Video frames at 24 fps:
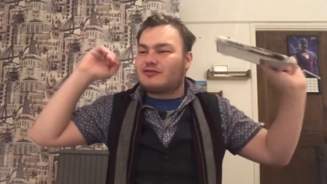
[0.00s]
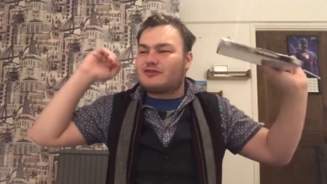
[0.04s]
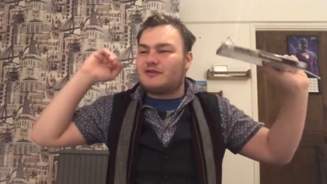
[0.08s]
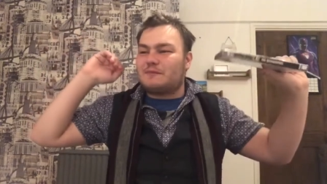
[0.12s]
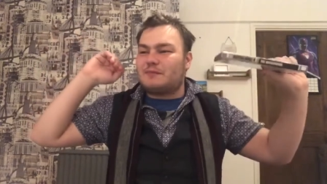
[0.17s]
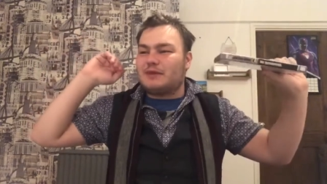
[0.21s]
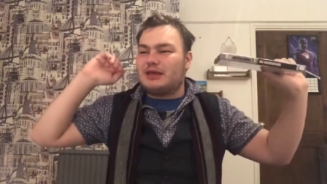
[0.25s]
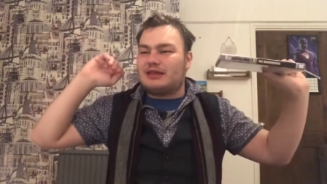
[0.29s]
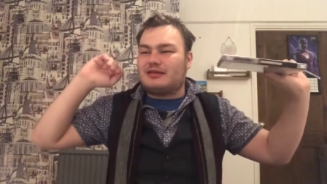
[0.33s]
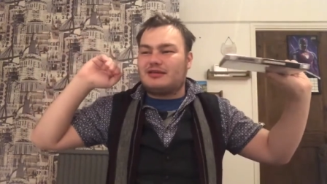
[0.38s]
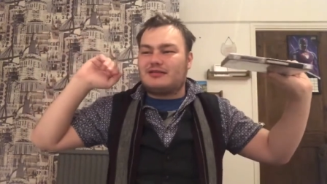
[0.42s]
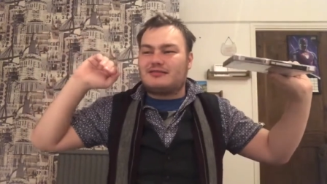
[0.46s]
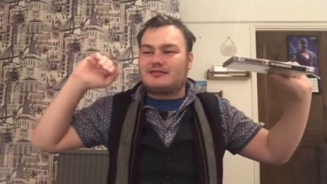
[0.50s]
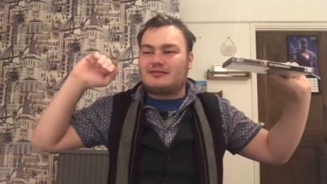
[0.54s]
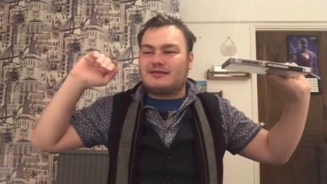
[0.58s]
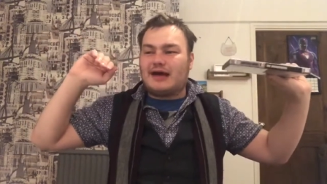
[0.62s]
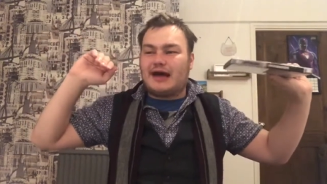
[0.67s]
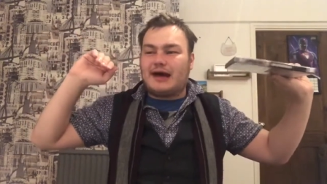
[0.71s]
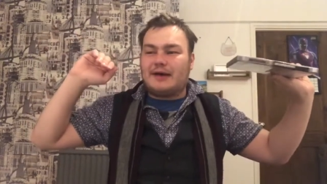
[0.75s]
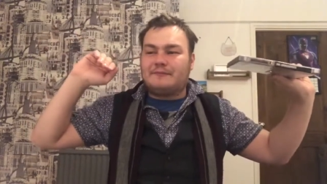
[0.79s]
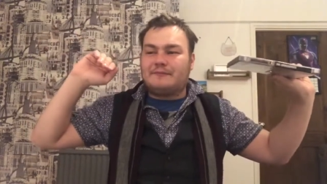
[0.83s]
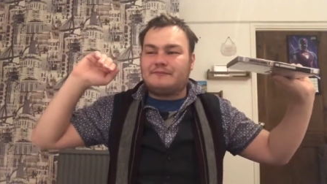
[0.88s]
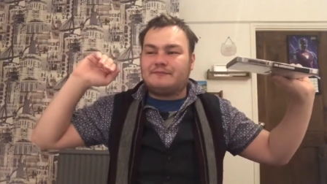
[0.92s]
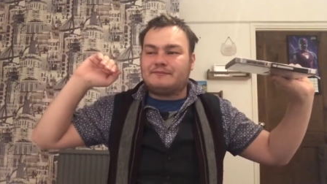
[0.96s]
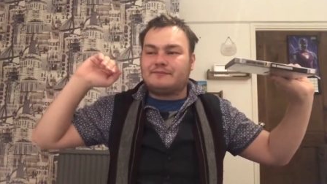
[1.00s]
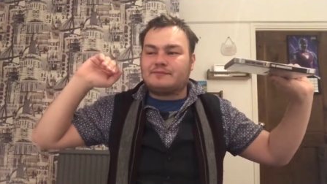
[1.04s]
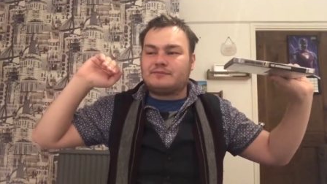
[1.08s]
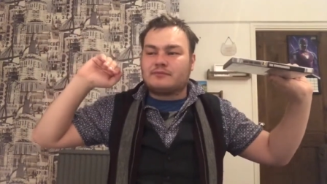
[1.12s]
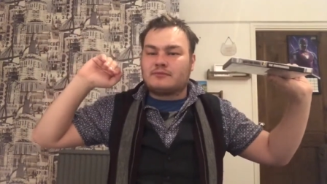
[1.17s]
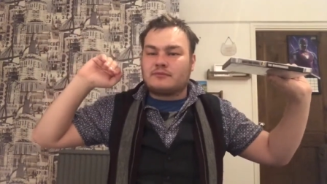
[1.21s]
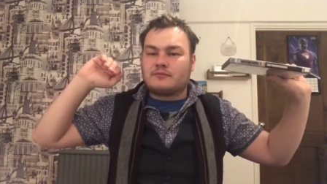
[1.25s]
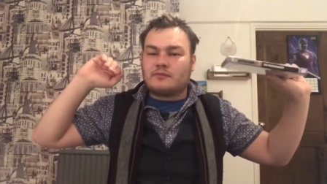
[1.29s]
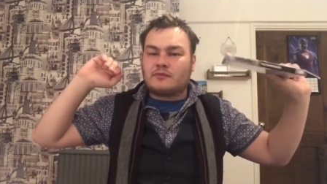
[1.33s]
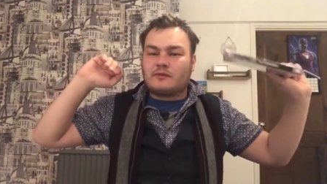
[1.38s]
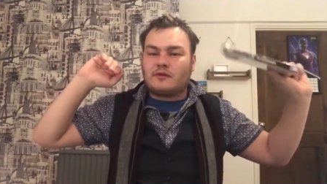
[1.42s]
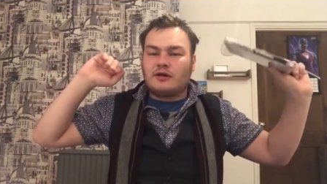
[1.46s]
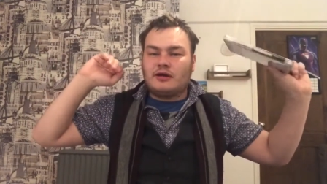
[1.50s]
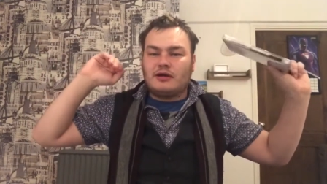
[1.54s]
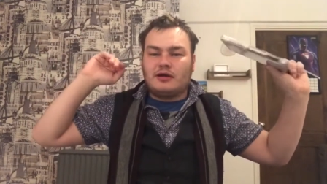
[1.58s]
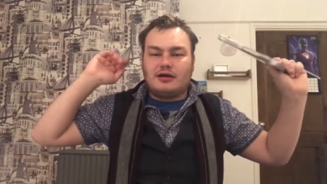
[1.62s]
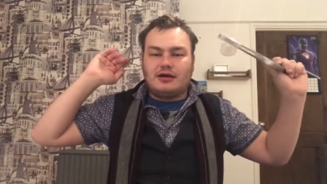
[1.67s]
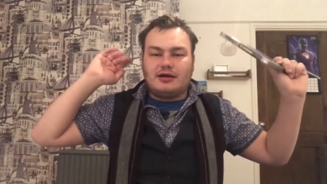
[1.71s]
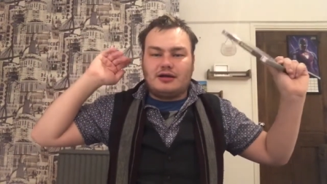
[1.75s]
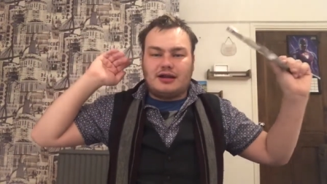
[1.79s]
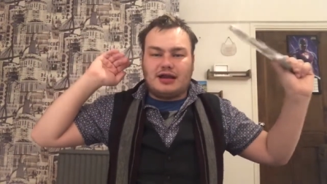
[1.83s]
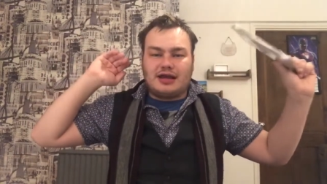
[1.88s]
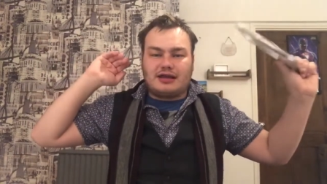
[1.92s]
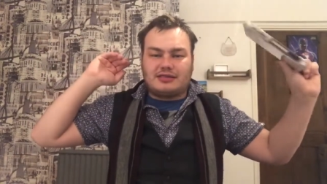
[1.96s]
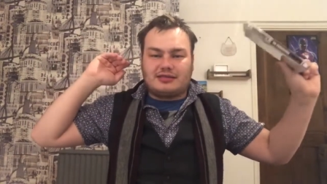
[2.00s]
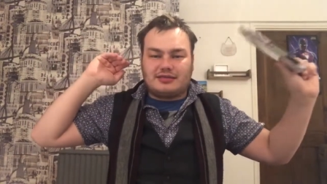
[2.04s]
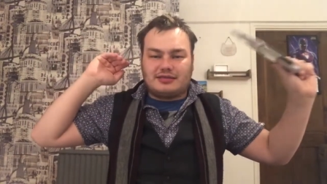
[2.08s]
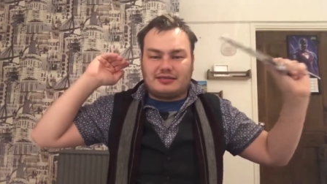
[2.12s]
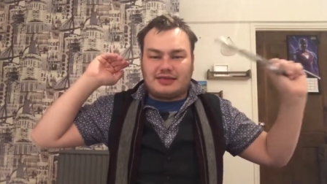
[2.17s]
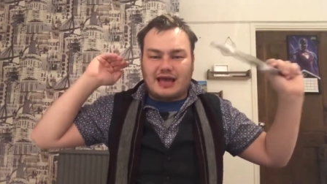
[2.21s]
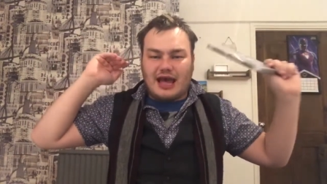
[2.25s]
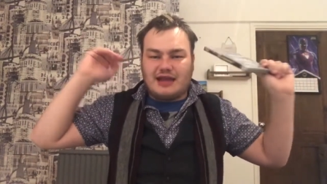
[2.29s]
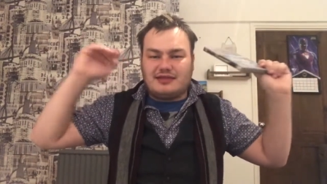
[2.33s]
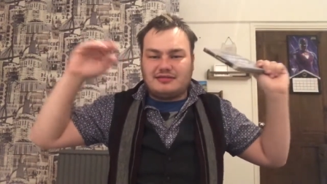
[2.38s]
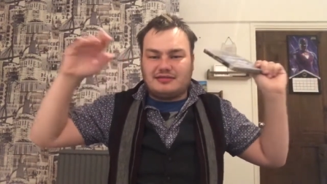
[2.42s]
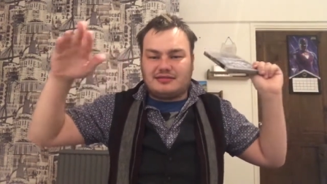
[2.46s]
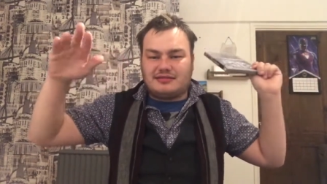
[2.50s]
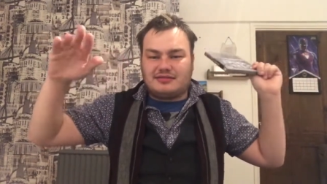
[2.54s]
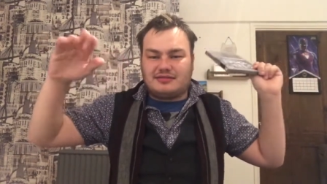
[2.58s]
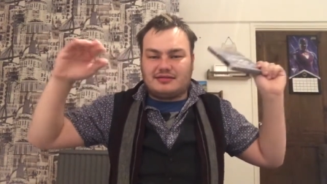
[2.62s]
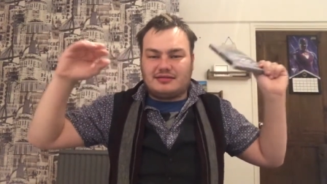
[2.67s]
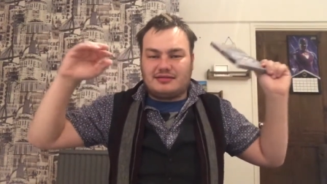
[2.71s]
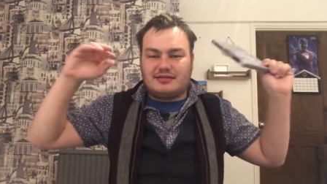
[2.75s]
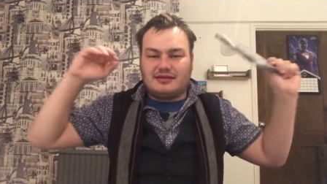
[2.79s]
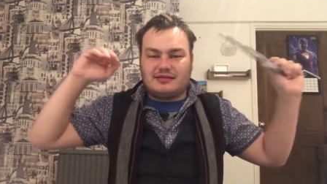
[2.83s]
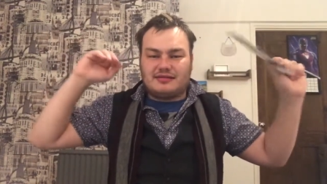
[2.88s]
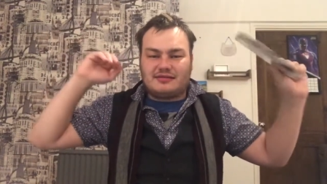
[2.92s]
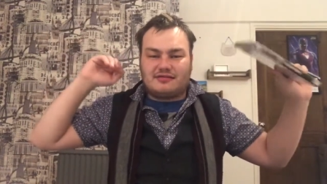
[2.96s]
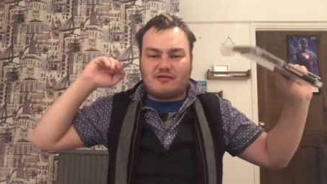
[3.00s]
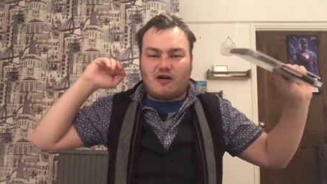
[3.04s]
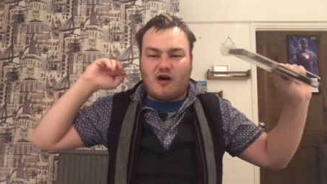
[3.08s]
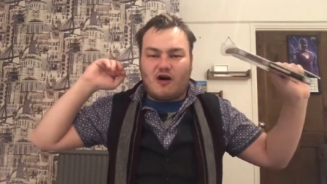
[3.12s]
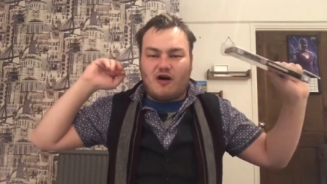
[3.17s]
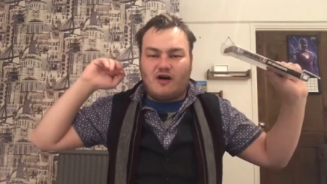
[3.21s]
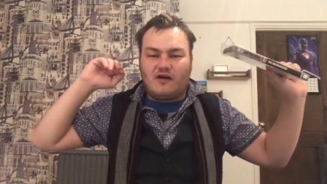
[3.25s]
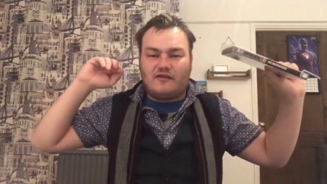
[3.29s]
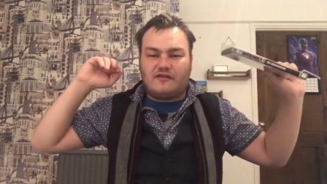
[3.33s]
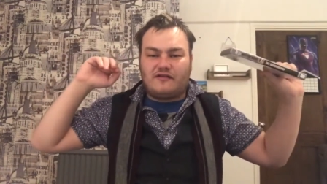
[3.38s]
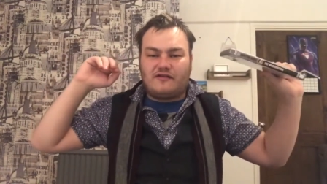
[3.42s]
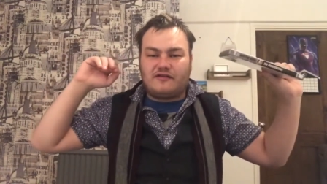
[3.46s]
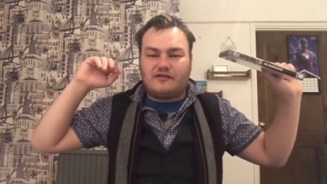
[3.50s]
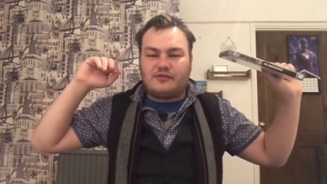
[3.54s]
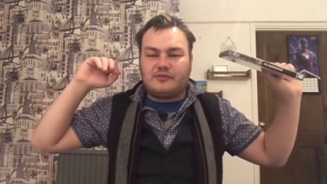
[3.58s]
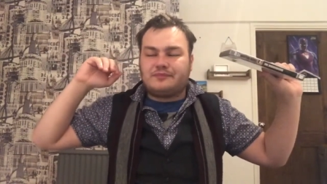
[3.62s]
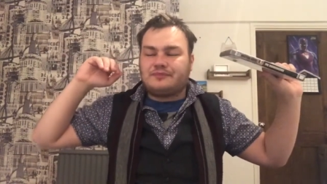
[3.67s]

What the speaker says: to be this like the tenseness of